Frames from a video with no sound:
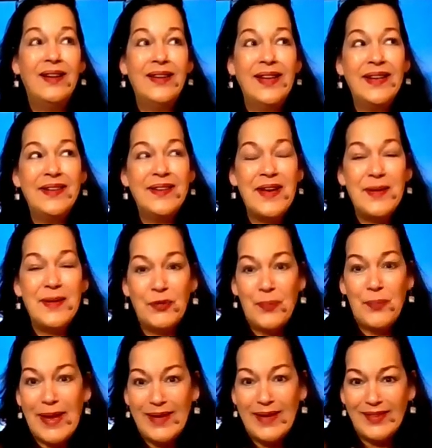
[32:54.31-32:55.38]
a lot of
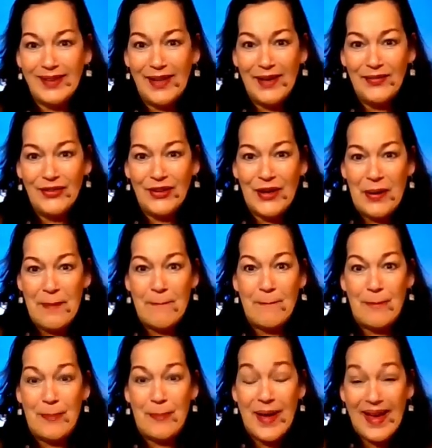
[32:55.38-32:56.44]
times past loves
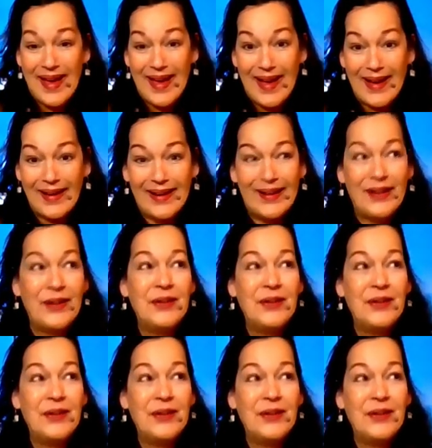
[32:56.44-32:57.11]
come back.